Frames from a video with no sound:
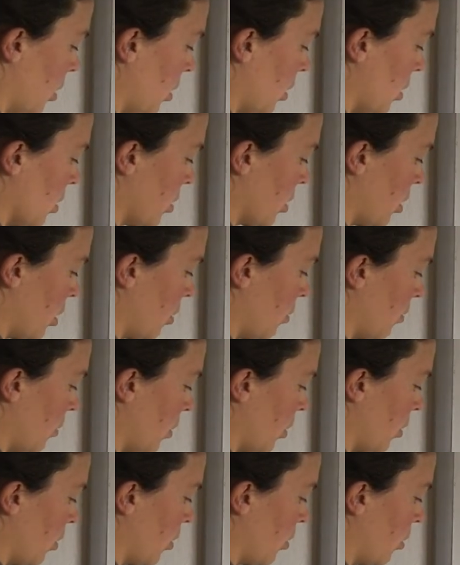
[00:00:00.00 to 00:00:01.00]
is our
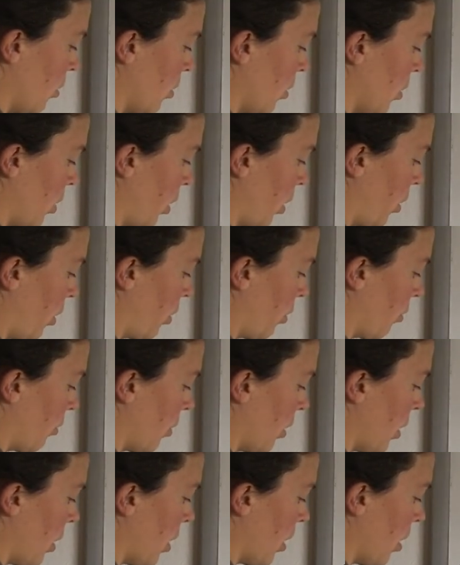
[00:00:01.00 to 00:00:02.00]
row
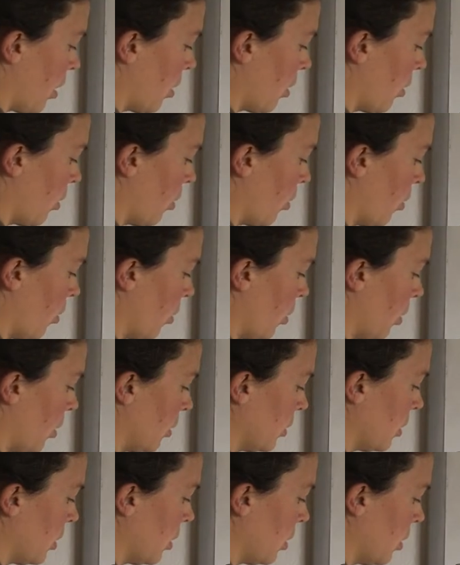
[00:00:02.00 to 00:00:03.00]
3
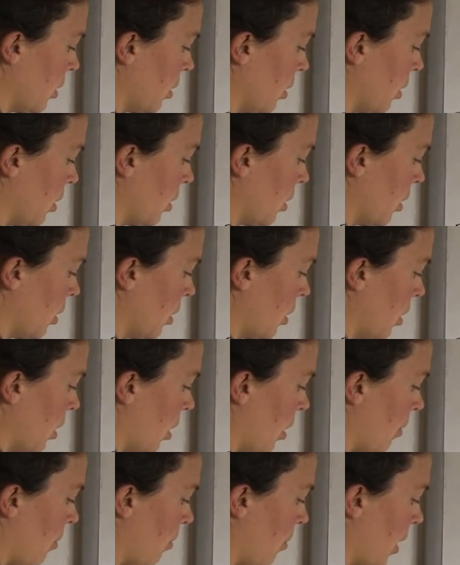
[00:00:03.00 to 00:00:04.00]
old
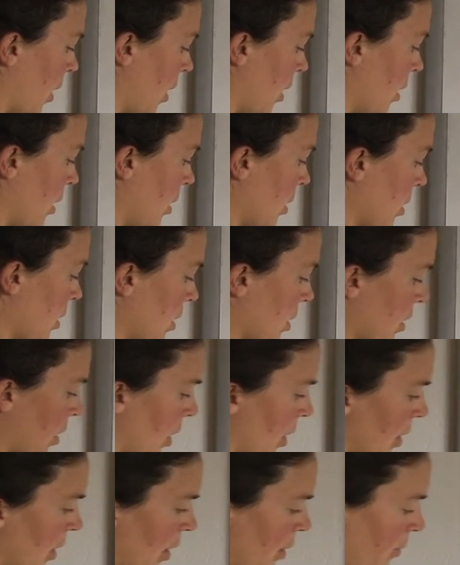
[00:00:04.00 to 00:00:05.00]
minus,
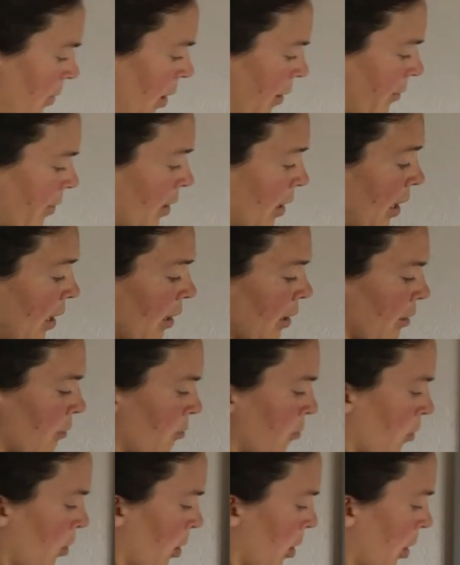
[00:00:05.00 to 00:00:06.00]
and now we have a negative
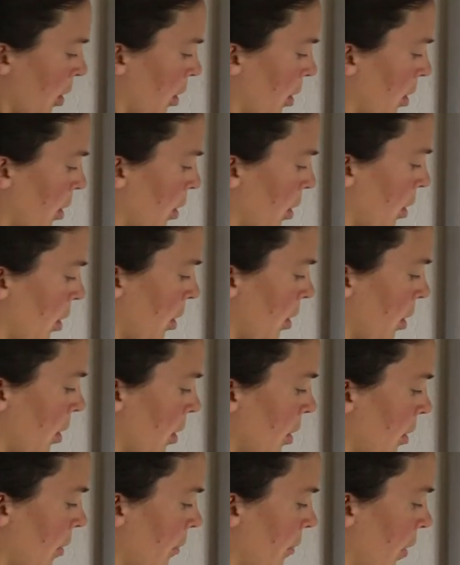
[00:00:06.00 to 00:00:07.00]
1
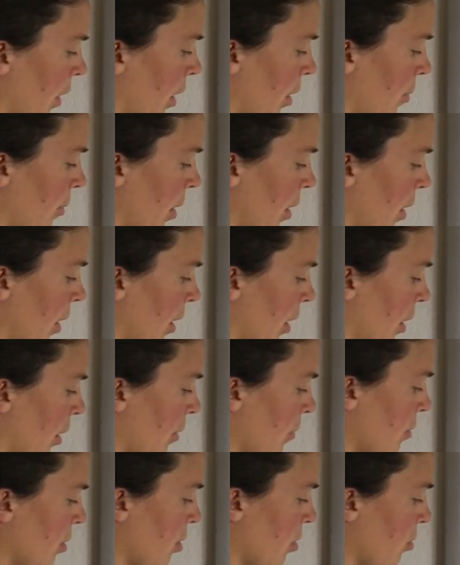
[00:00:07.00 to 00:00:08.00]
divided by
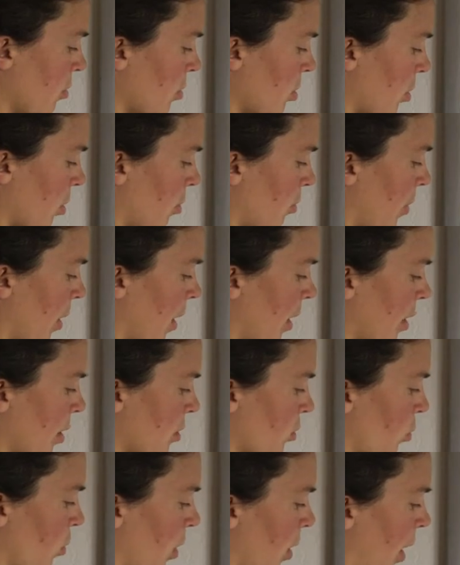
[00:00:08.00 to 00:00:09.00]
negative 2, so
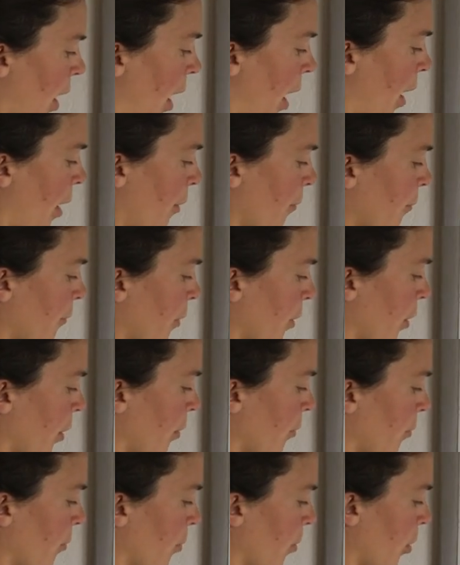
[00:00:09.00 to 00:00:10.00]
minus 1/2
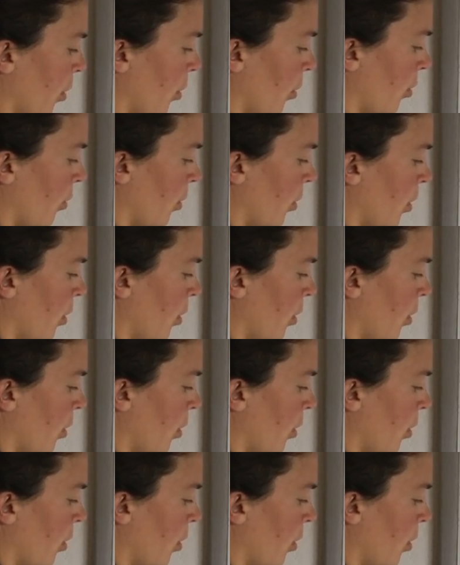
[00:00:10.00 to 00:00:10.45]
of row